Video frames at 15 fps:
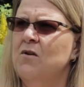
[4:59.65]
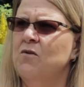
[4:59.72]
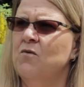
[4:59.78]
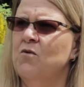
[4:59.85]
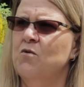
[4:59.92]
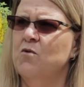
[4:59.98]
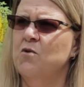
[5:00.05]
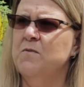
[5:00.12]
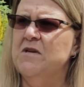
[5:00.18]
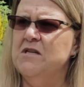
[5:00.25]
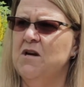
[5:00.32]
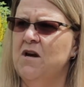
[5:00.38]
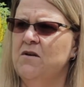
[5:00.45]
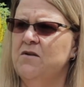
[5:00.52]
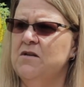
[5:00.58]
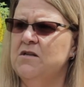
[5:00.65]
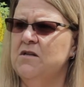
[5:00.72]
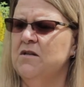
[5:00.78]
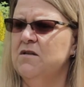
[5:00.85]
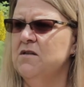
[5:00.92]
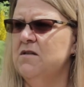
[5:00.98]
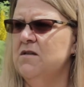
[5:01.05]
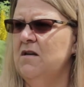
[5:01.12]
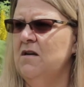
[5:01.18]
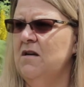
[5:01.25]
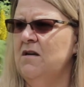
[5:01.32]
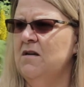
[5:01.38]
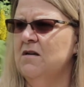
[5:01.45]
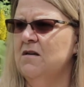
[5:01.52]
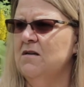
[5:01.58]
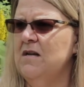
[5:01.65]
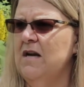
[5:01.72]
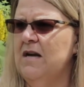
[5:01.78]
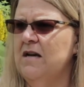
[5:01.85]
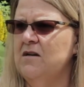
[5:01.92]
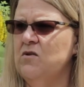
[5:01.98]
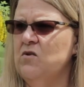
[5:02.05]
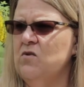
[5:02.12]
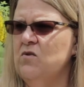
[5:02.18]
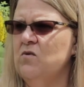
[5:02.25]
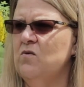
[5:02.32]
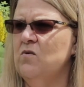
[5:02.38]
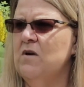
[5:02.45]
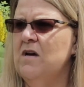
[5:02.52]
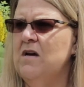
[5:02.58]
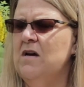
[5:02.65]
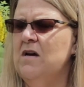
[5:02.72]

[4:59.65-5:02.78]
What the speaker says: through a rheumatologist, and had to